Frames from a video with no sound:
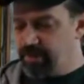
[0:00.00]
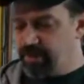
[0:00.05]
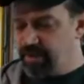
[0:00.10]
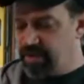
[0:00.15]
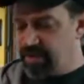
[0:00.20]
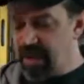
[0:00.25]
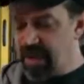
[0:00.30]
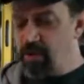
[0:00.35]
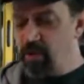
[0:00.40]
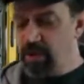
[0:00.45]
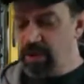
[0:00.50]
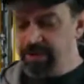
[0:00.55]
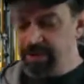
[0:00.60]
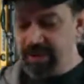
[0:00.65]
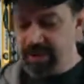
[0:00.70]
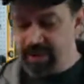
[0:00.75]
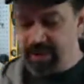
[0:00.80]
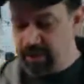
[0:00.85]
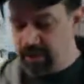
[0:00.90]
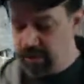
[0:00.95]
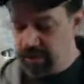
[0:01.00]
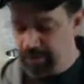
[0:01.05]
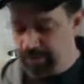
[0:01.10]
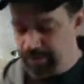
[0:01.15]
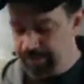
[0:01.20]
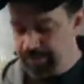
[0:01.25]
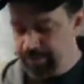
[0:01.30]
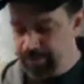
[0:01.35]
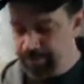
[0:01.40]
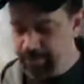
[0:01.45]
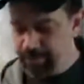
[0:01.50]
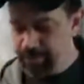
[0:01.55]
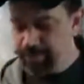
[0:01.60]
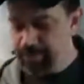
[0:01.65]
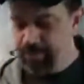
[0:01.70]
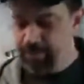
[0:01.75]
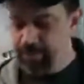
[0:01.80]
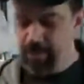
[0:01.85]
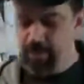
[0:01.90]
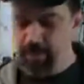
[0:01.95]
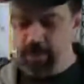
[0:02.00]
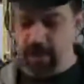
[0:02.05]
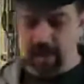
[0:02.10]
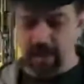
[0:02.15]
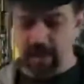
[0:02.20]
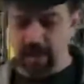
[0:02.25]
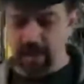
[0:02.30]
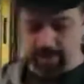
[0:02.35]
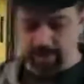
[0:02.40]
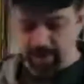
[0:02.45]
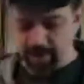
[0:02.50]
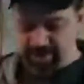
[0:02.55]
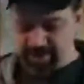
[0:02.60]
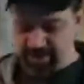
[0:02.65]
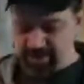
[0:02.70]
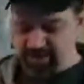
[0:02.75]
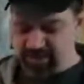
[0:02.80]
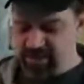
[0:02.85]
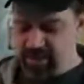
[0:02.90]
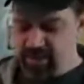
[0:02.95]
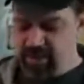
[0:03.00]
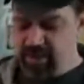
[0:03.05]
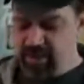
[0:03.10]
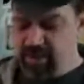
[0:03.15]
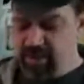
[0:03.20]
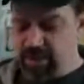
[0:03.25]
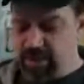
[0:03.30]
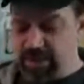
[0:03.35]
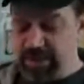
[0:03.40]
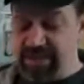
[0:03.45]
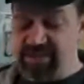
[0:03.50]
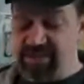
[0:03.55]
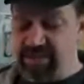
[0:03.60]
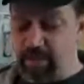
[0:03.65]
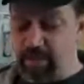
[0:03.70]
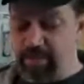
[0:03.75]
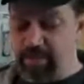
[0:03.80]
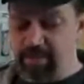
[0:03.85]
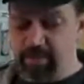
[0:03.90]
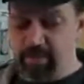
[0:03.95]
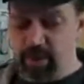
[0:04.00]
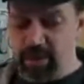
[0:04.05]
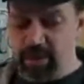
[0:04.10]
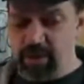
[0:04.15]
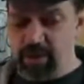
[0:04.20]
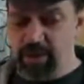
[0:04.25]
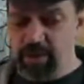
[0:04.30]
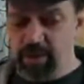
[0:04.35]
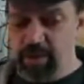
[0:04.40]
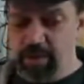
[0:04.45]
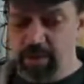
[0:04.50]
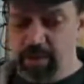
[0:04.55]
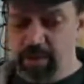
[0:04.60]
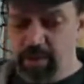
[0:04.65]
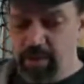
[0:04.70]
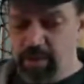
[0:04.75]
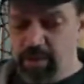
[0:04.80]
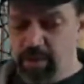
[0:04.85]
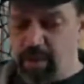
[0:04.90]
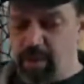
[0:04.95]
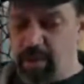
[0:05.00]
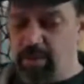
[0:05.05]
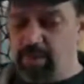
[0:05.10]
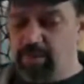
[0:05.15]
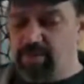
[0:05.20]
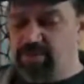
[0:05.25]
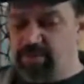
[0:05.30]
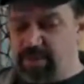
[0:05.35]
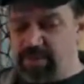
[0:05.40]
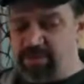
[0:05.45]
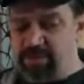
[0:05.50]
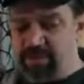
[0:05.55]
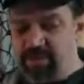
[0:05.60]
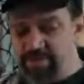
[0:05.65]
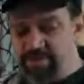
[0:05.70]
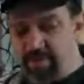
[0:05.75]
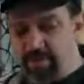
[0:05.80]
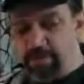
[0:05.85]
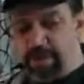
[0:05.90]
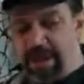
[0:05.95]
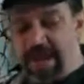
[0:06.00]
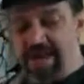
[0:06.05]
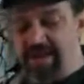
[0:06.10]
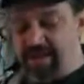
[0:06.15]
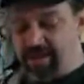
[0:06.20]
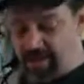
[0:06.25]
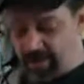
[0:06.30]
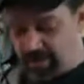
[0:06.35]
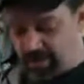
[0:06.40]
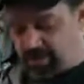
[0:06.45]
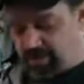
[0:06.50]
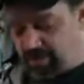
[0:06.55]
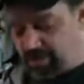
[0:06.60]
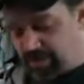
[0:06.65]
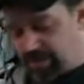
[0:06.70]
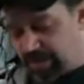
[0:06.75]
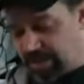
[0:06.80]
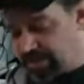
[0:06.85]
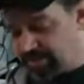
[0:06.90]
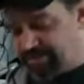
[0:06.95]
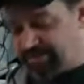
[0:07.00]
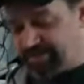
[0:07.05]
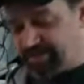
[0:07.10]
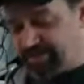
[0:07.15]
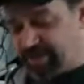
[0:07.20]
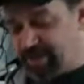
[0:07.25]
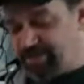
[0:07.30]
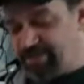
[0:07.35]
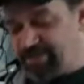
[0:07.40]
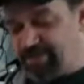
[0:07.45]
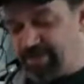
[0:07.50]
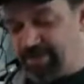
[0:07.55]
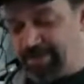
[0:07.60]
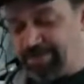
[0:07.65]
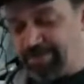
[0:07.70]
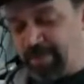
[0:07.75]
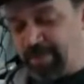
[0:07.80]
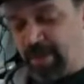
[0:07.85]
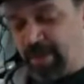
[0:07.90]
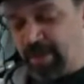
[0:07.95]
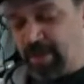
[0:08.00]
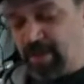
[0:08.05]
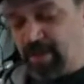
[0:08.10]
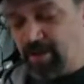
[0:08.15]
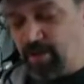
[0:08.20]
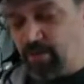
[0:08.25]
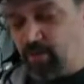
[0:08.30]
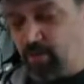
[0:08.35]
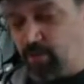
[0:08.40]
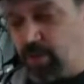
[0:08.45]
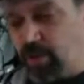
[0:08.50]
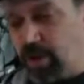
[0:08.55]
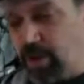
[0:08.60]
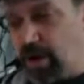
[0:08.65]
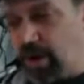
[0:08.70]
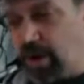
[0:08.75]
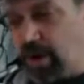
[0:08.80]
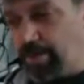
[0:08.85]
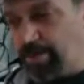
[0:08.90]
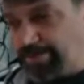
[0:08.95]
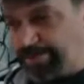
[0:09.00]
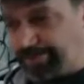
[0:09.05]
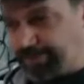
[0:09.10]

they will dicker on their prices. At least some of them will, especially if you're buying a lot of stuff. Mark